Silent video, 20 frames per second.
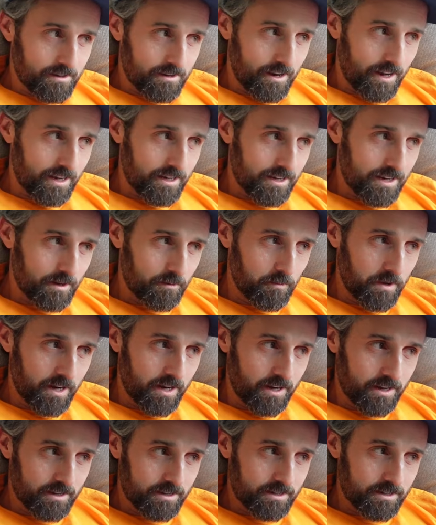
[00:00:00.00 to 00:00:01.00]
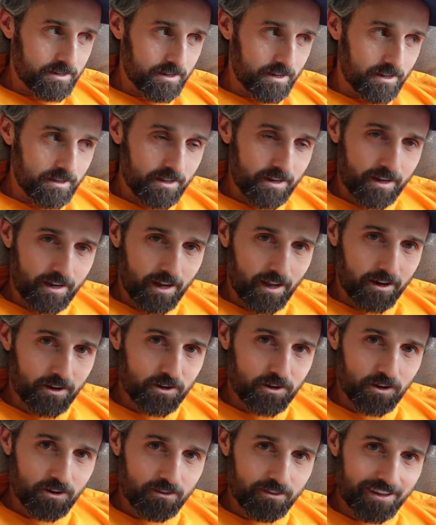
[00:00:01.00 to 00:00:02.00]
19 minutes, and then I
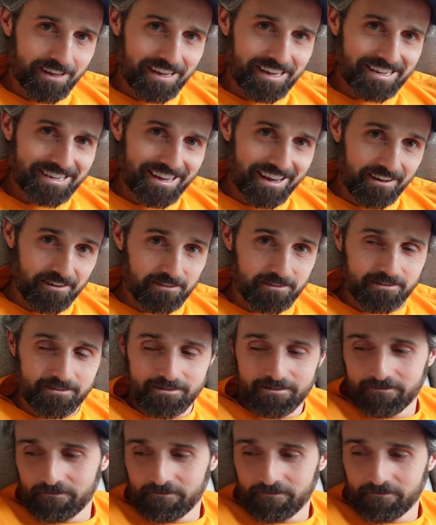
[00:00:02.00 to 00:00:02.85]
gotta turn the heat down.